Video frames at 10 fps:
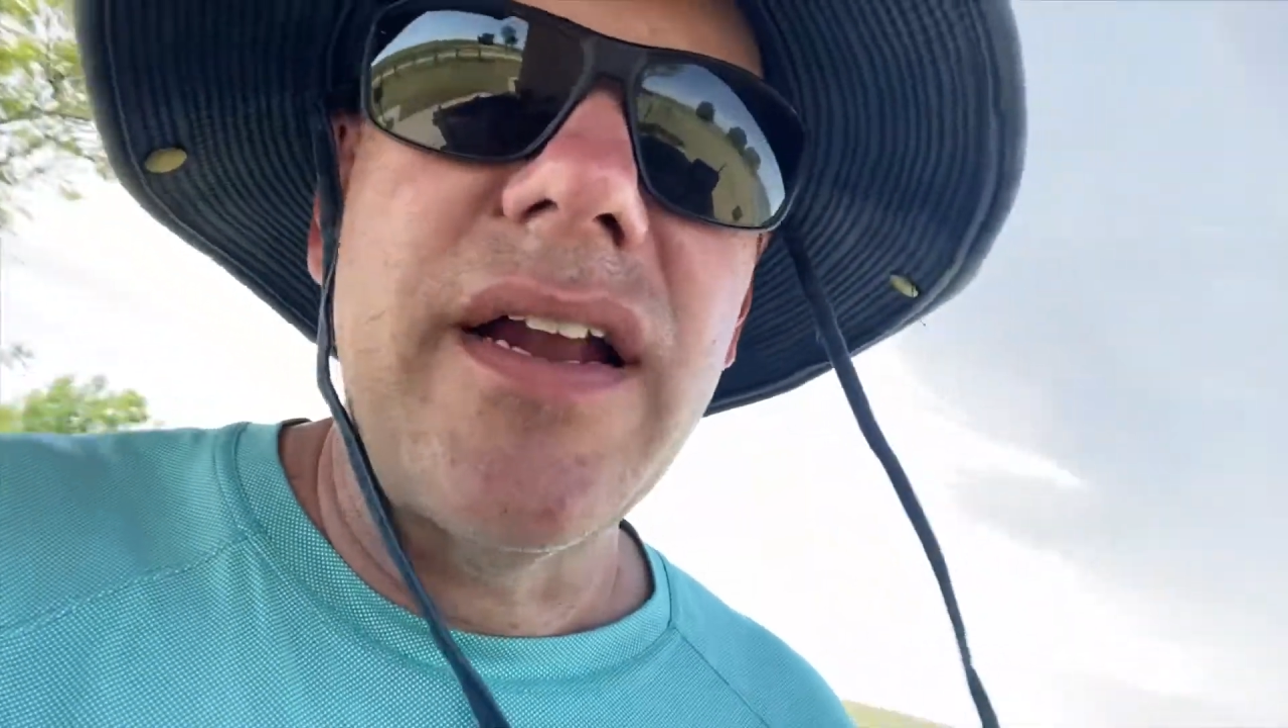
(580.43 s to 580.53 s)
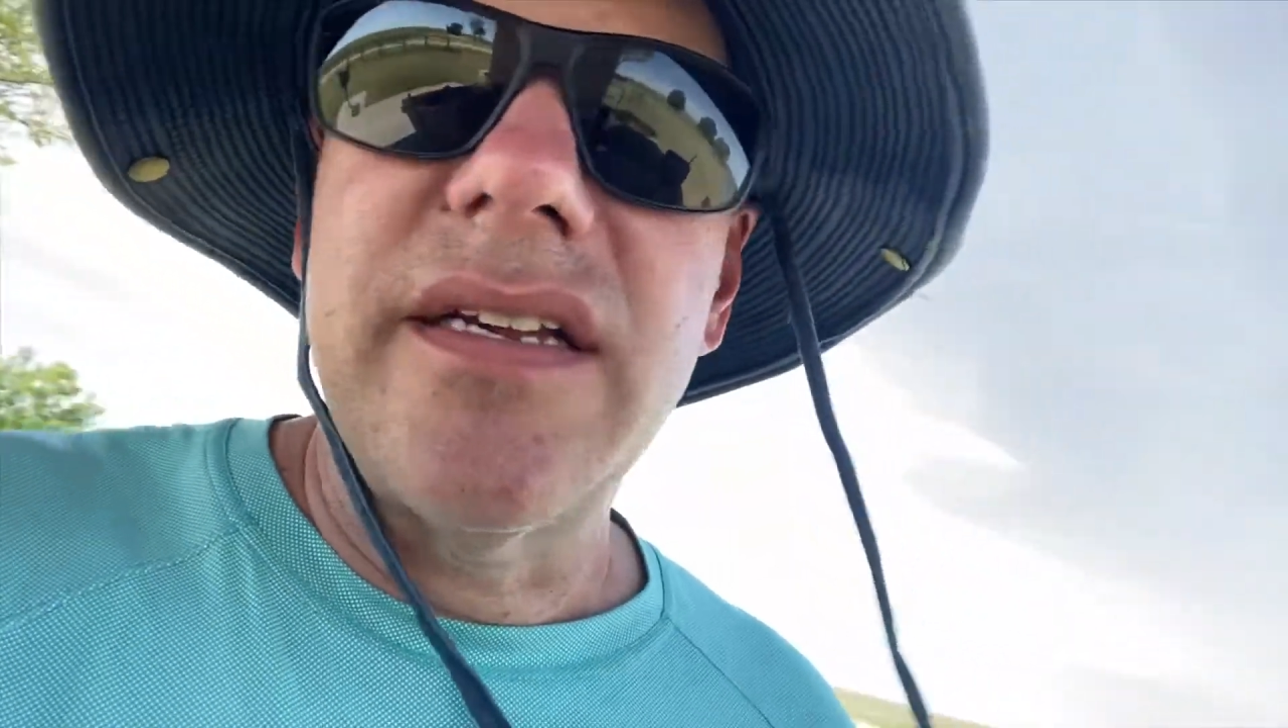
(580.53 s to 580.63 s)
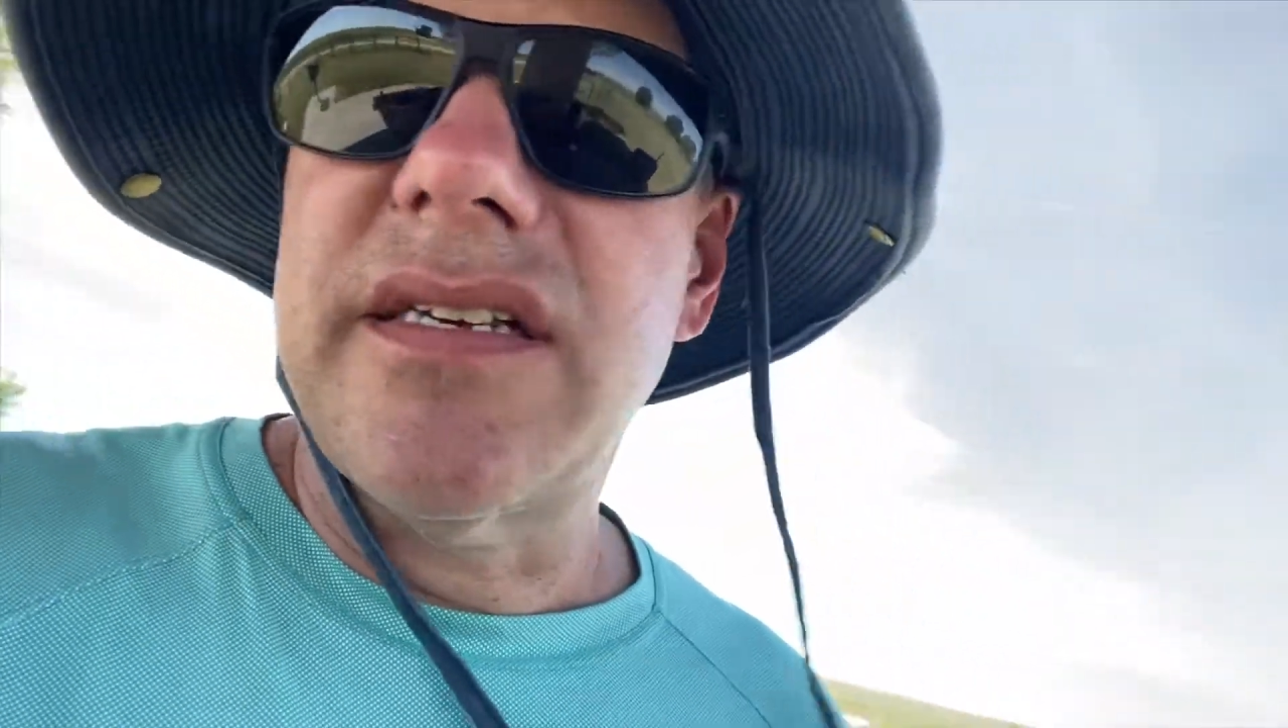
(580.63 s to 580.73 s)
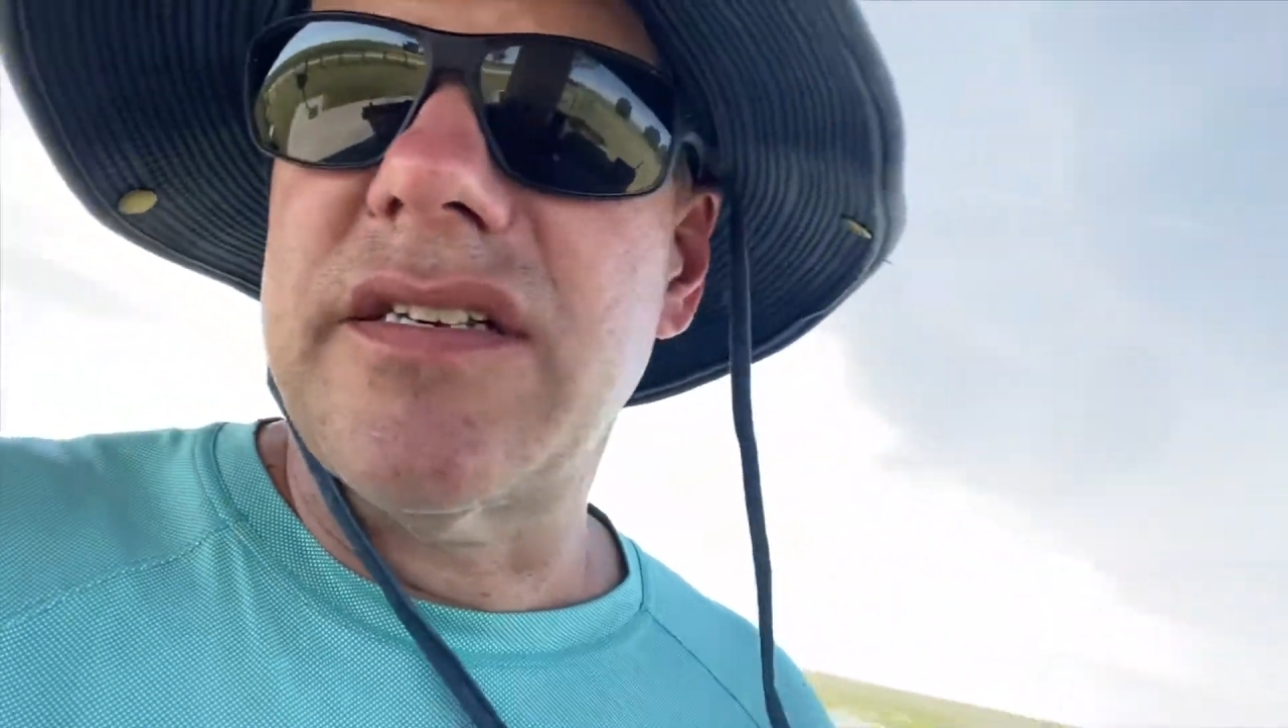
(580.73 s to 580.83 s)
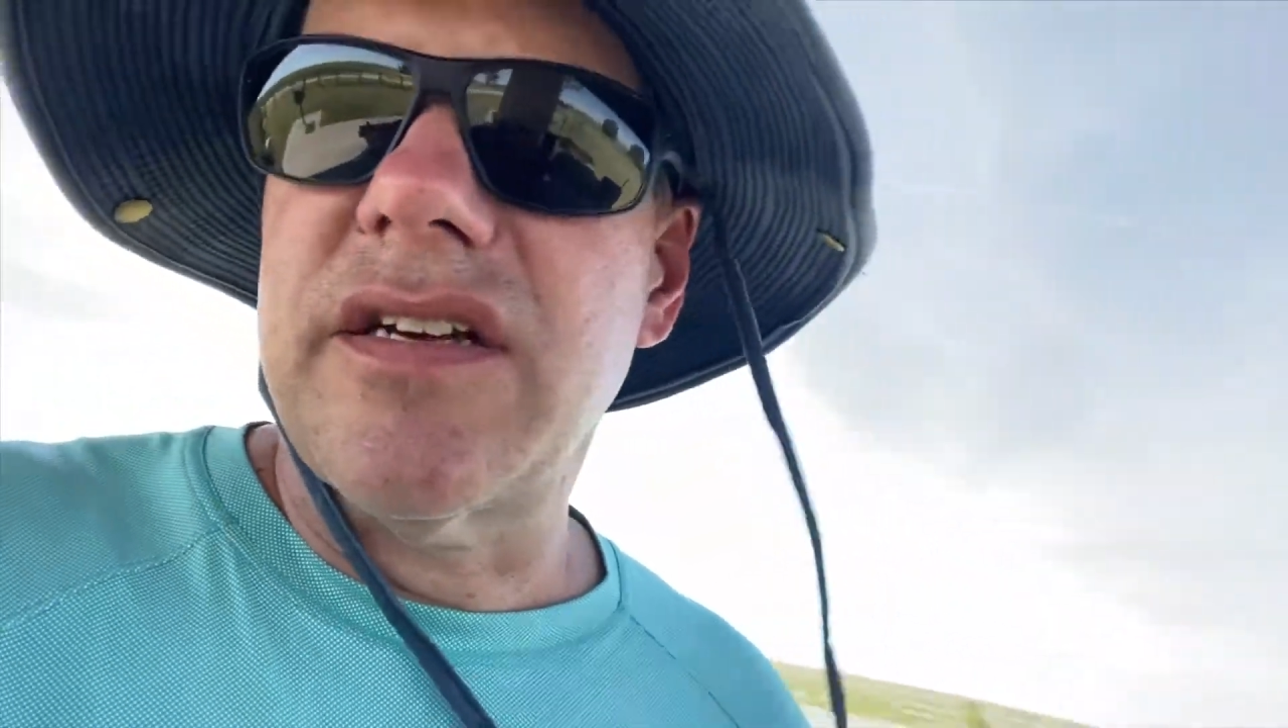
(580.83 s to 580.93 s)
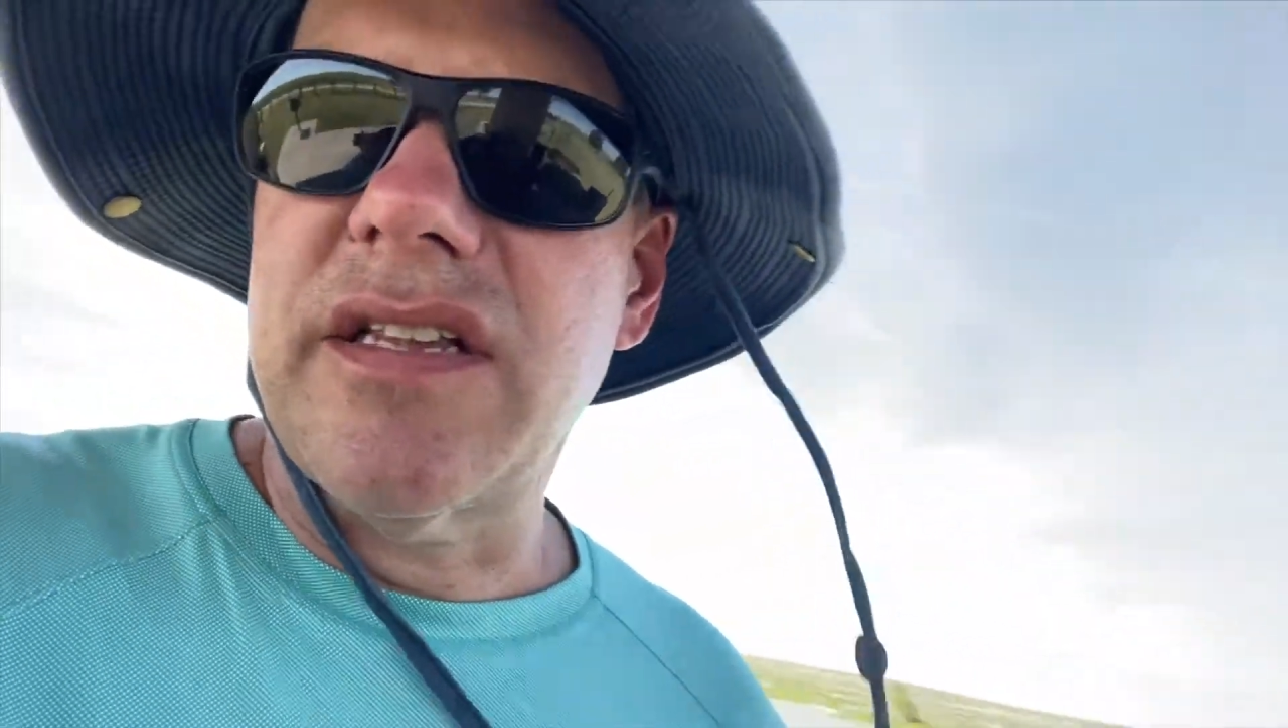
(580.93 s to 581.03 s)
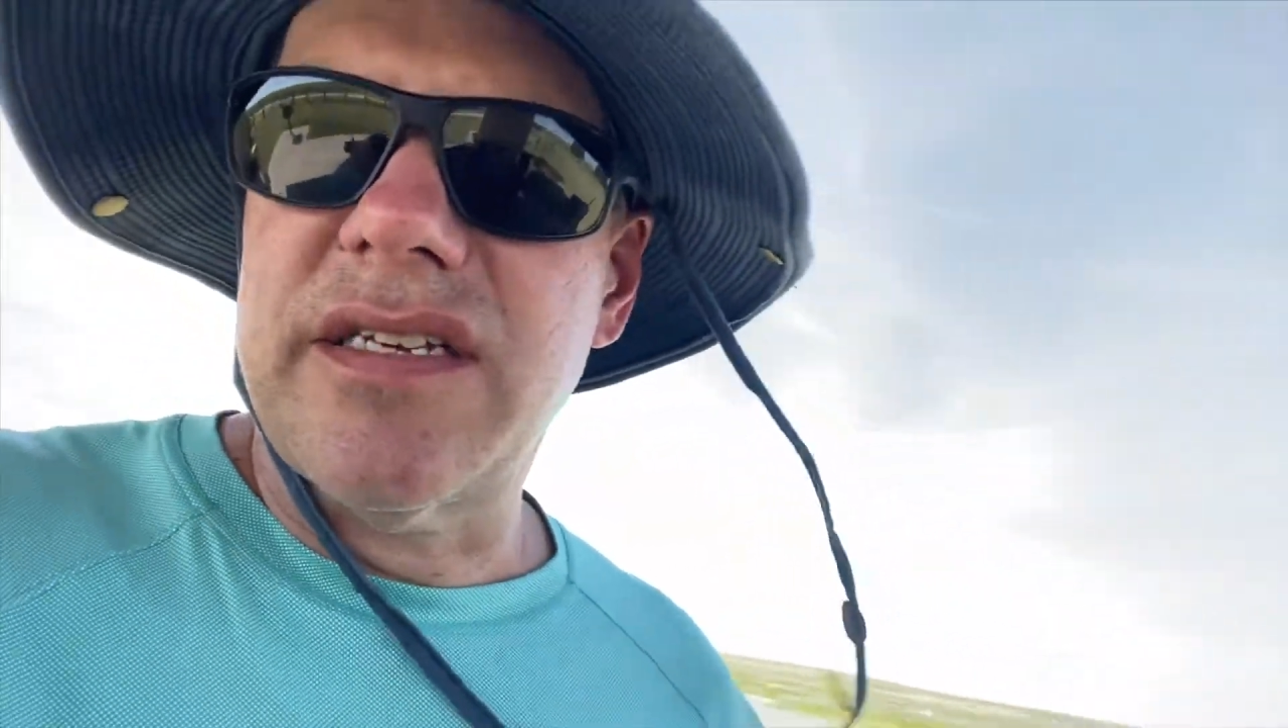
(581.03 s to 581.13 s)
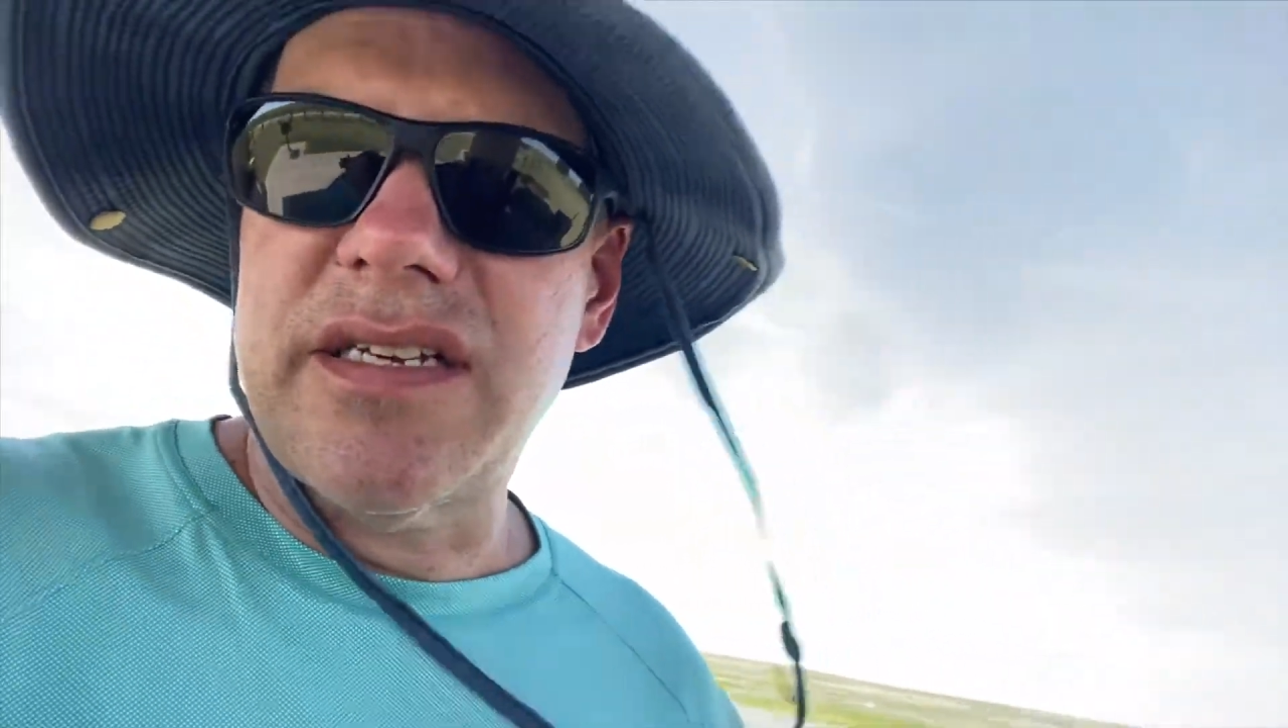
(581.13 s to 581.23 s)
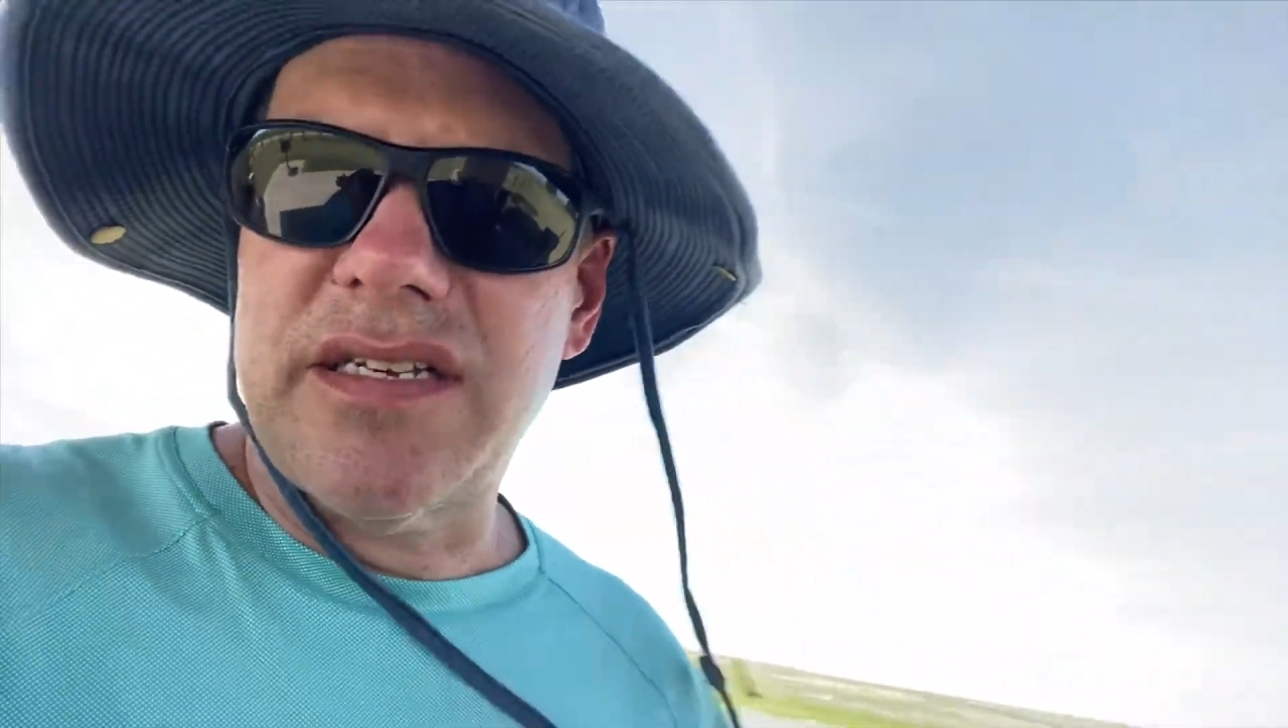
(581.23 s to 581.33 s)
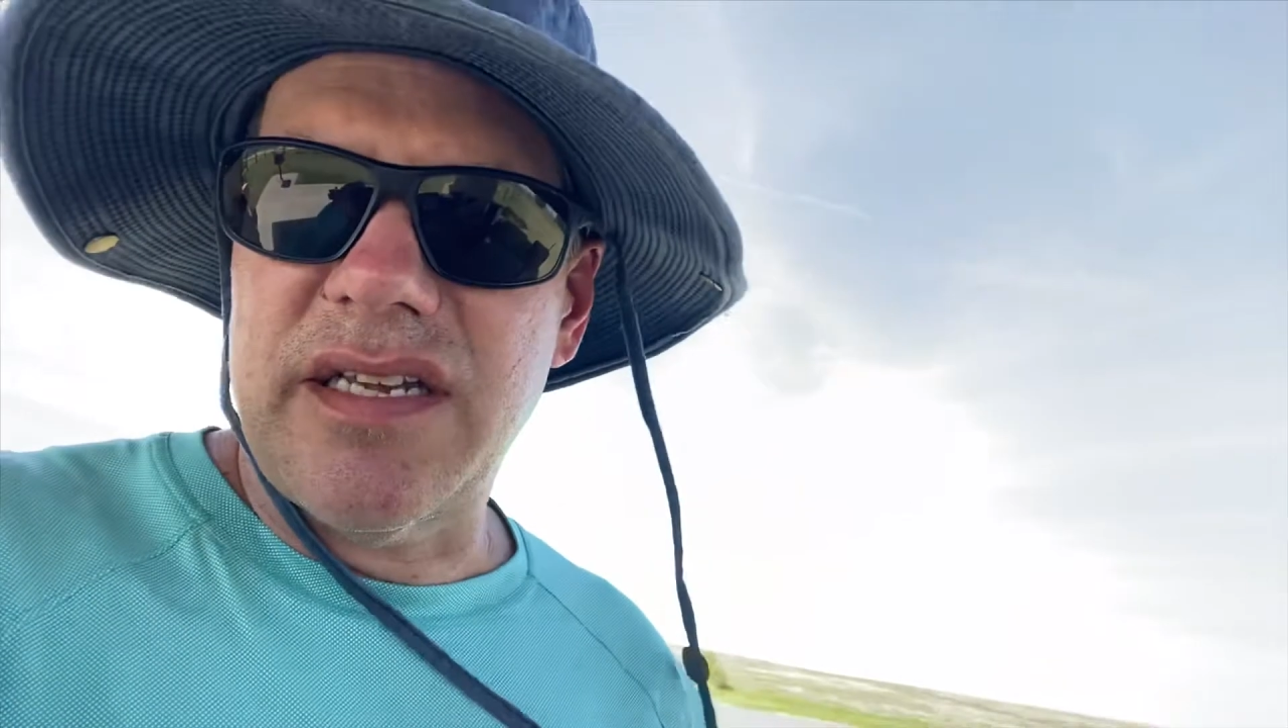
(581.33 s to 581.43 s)

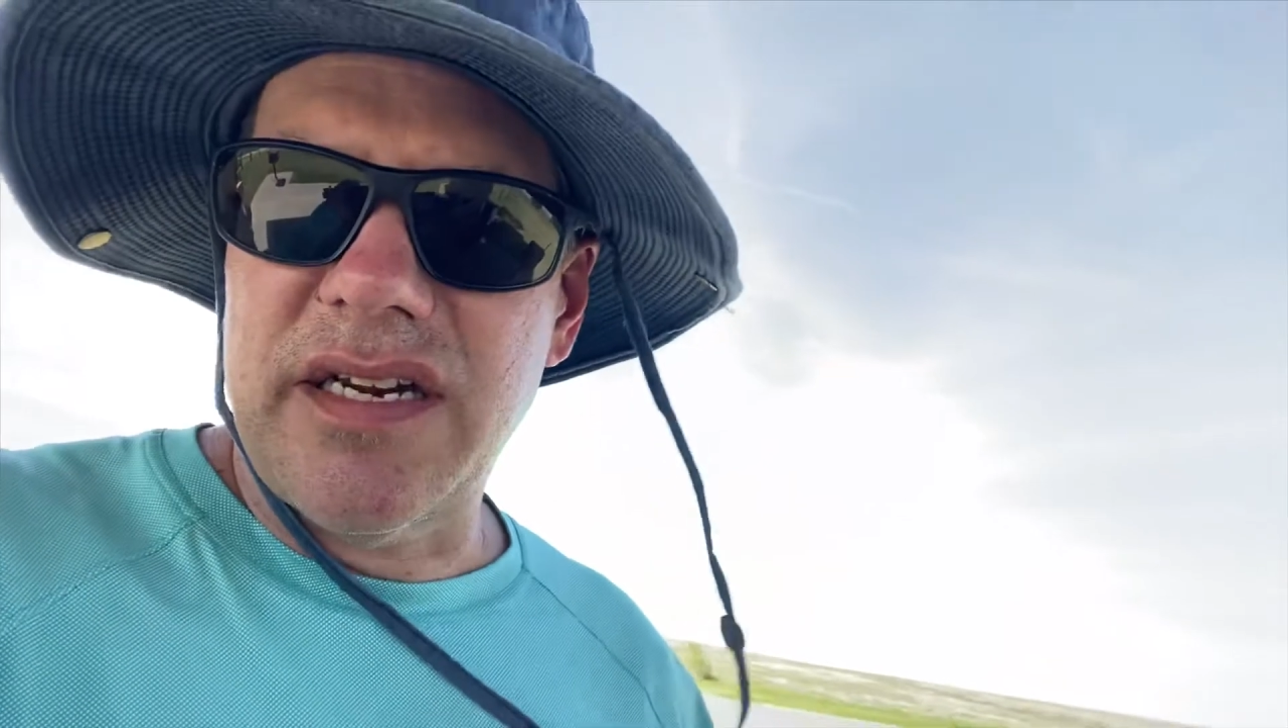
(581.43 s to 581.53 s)
This is the